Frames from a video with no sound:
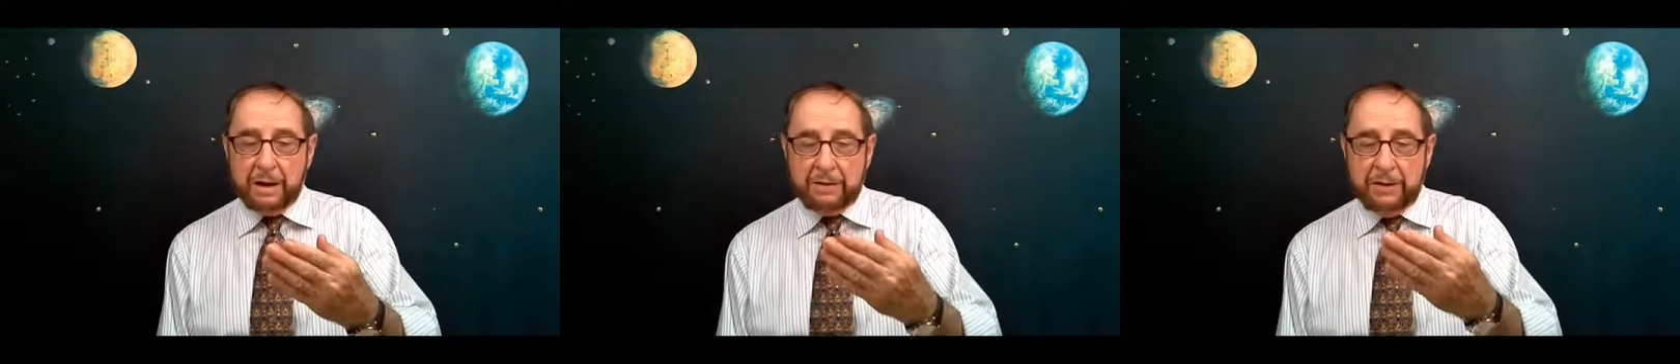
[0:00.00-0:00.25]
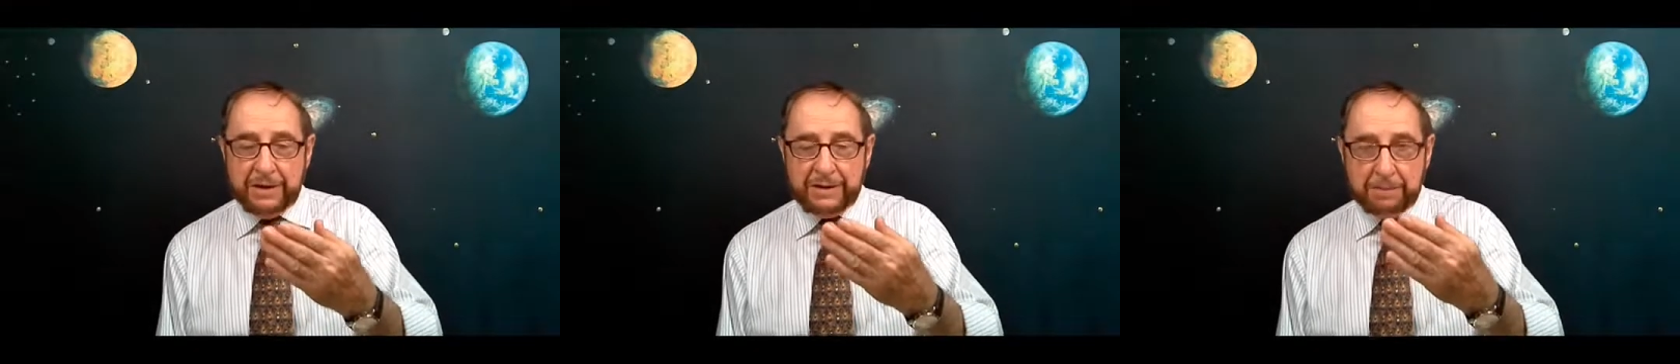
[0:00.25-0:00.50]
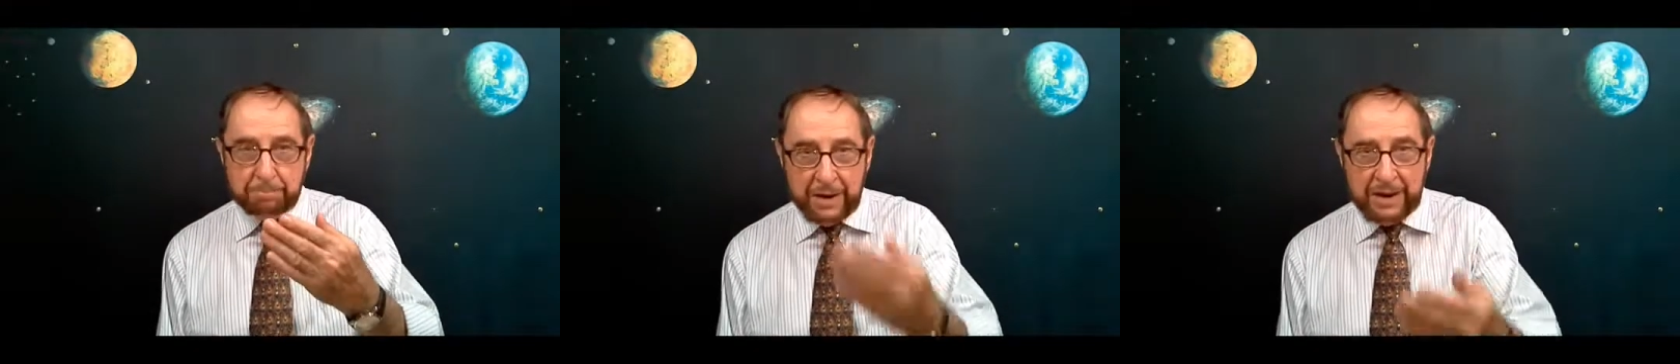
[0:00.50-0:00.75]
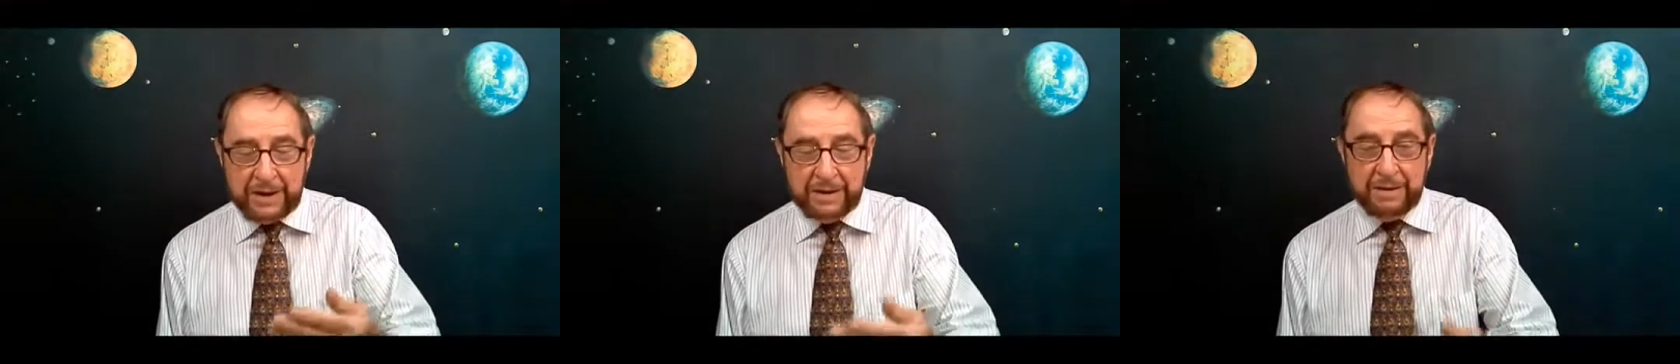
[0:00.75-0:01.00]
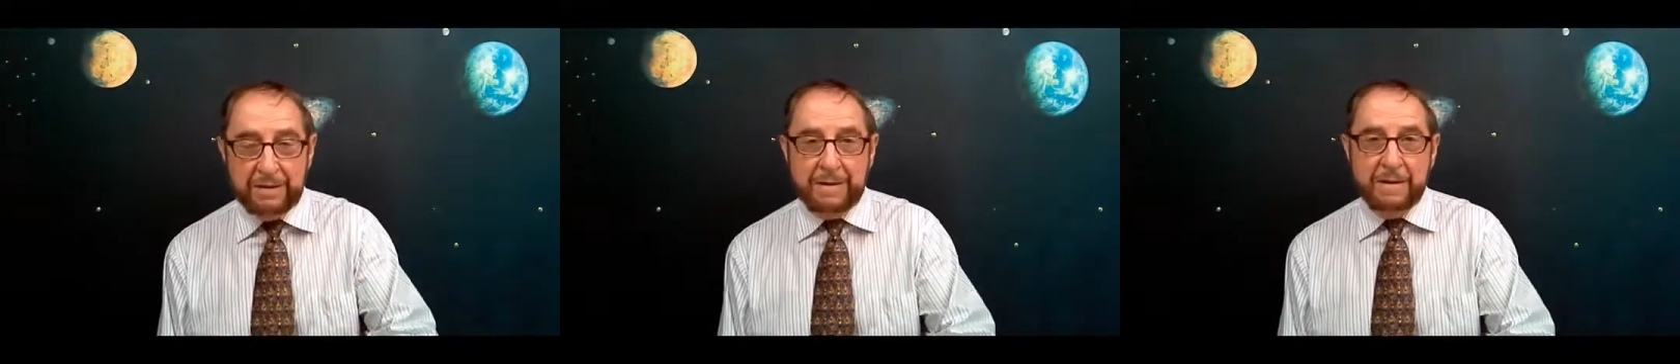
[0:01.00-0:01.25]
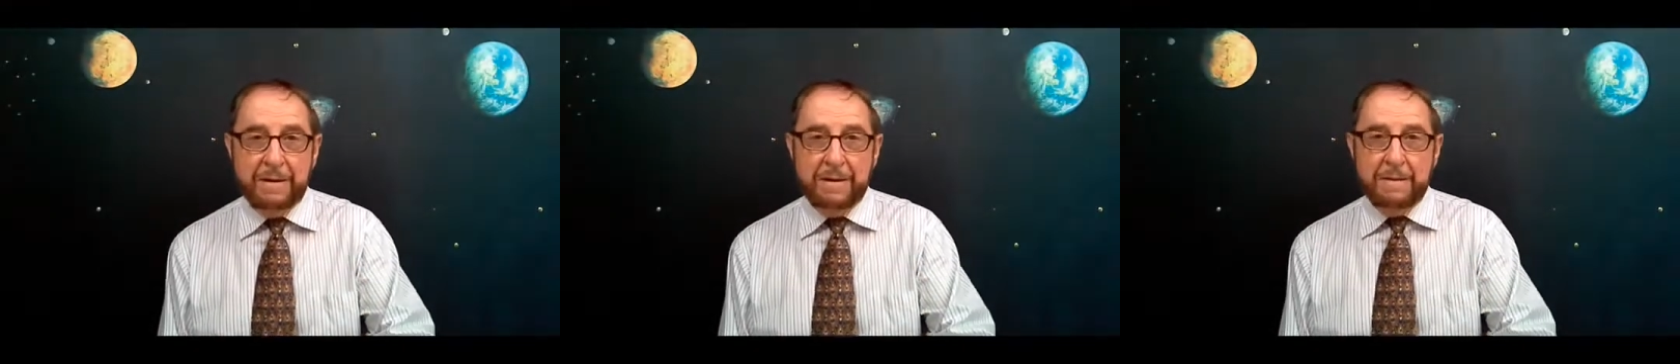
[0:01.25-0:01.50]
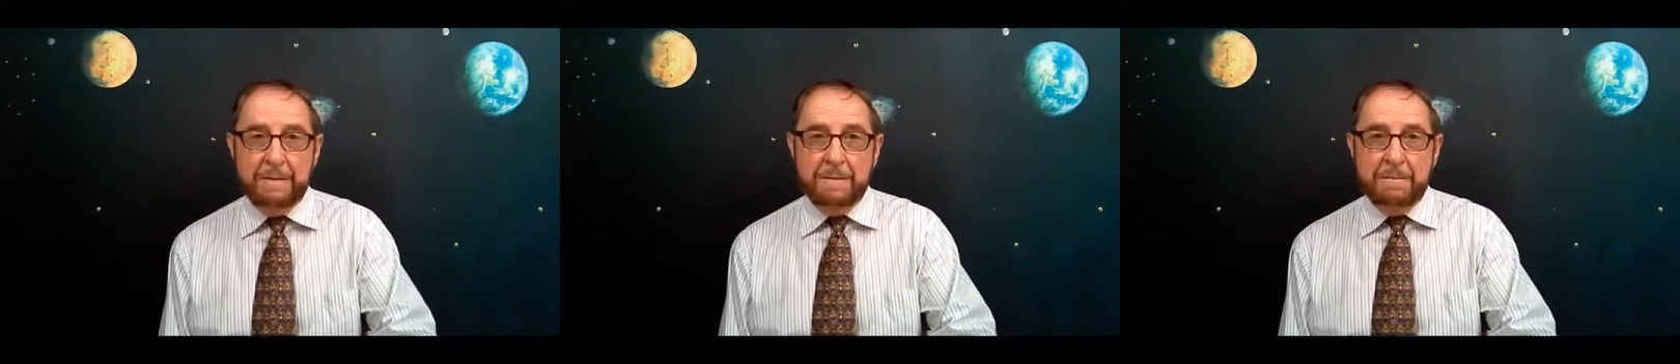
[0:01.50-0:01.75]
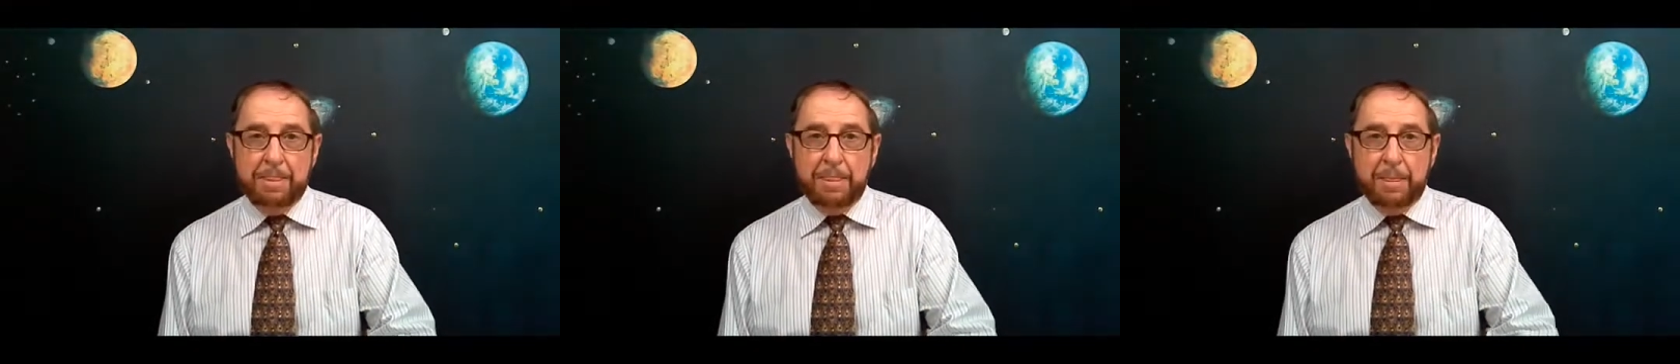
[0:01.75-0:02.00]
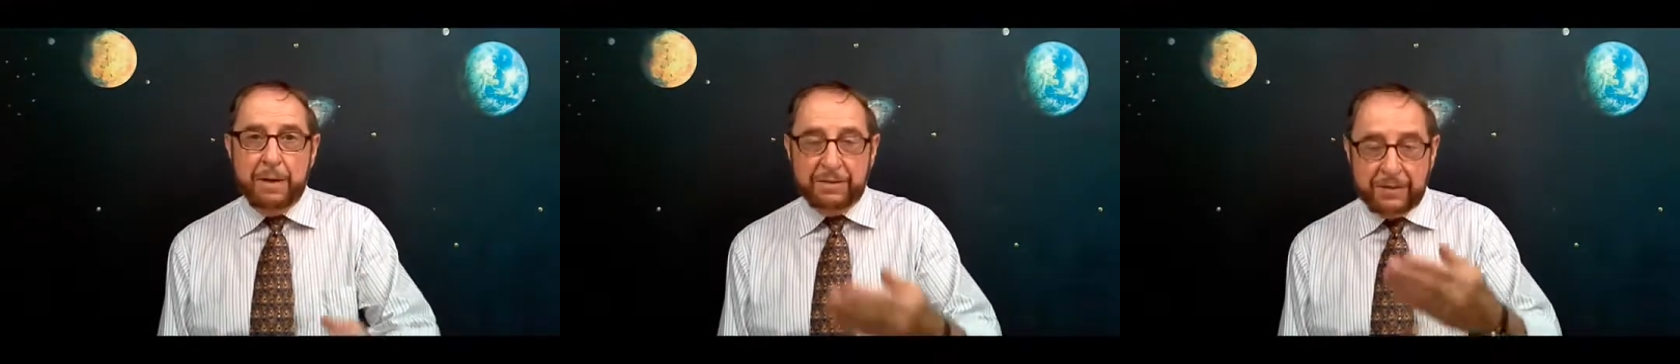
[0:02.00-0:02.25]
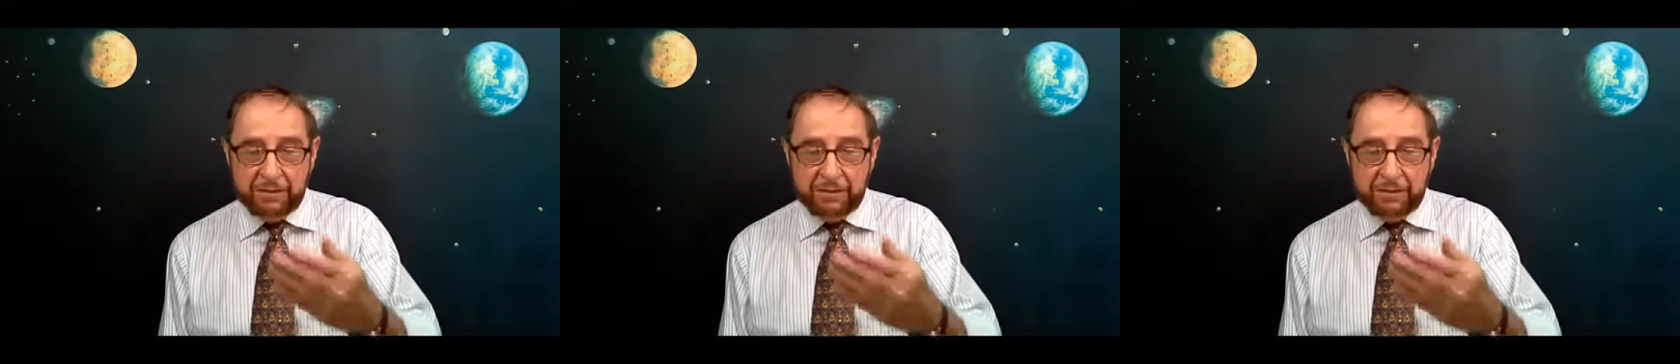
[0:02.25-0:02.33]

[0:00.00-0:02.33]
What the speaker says: creating pain and